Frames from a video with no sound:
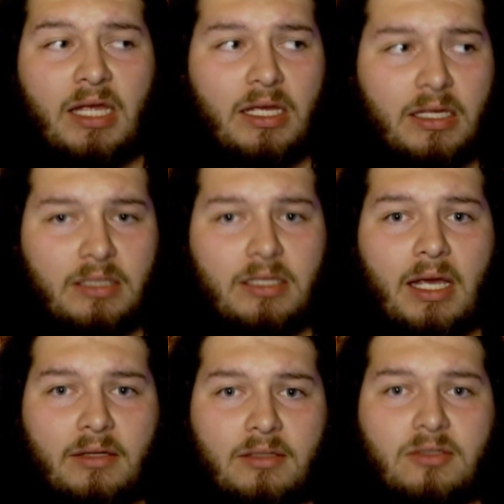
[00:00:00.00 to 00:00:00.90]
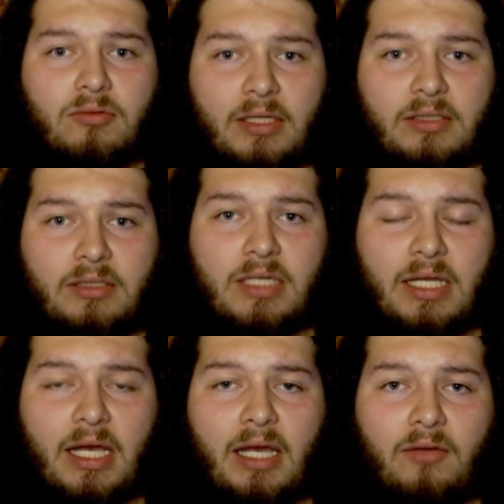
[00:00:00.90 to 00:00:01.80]
yeah, the director can
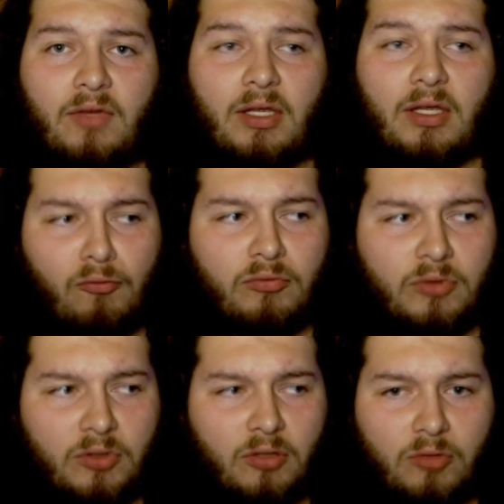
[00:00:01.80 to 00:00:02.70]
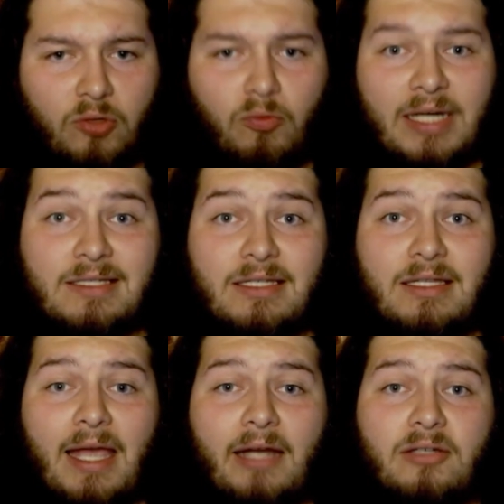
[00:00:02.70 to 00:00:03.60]
kind of you want to see the
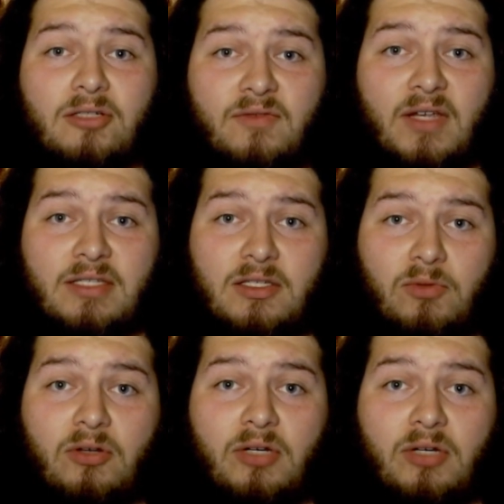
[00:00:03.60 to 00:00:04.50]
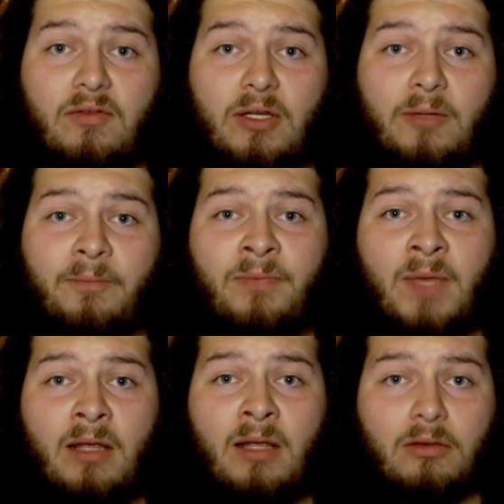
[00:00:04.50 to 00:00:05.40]
actors' faces when they're giving
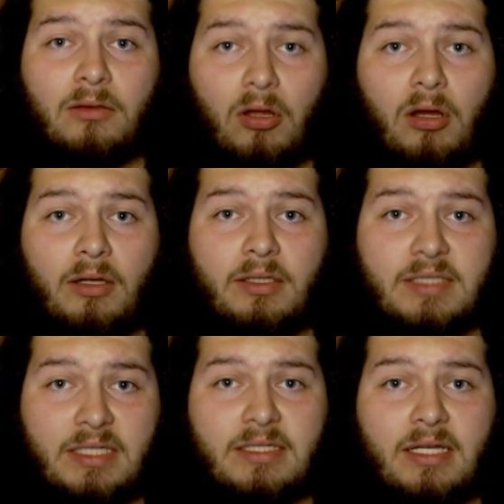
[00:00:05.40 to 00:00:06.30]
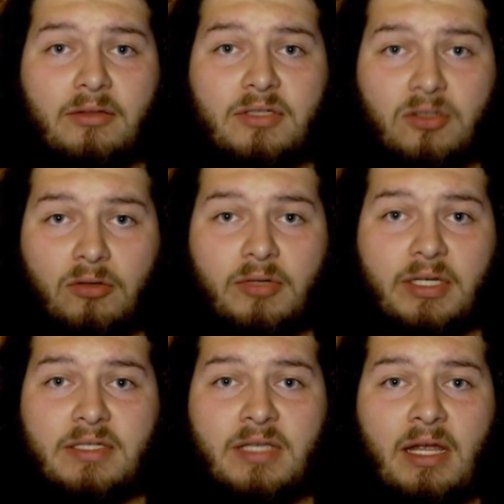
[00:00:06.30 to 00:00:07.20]
long, detailed stories
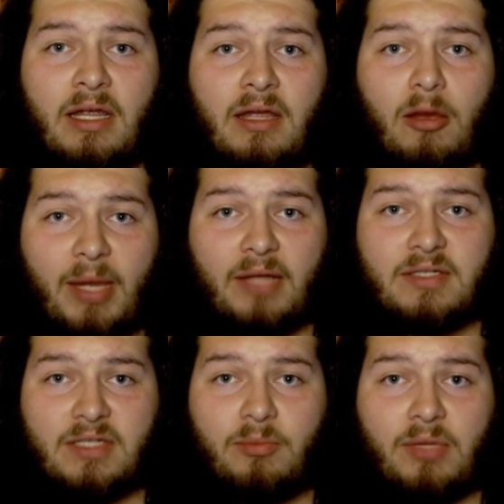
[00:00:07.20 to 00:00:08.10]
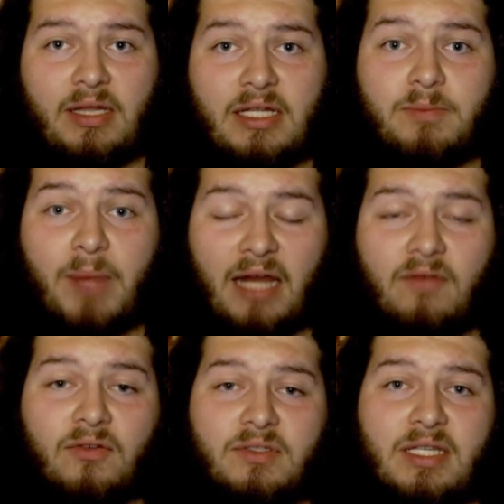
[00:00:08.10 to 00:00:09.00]
about something that's painful
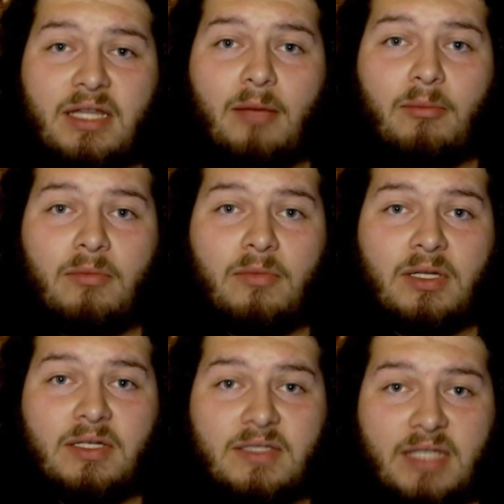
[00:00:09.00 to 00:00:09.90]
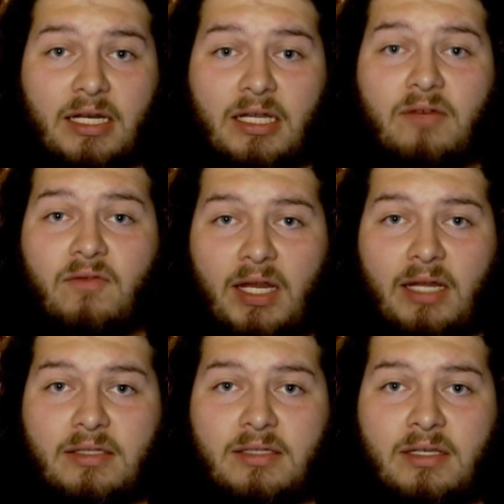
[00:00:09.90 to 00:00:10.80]
to them because they can convey
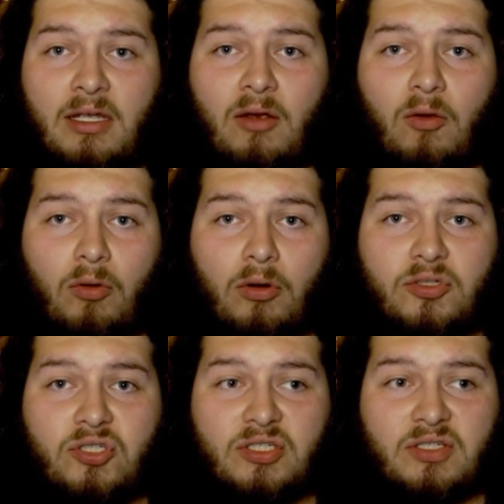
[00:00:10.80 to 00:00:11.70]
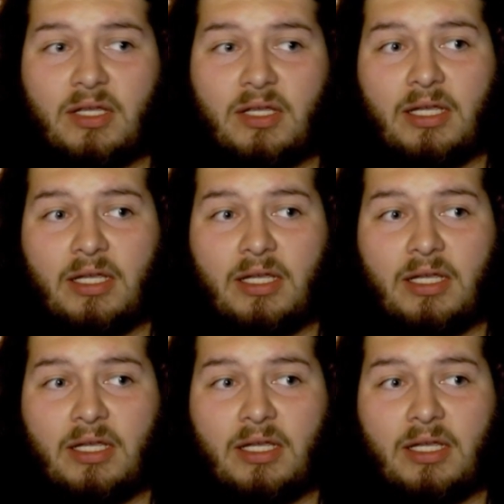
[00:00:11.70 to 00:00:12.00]
it, or just a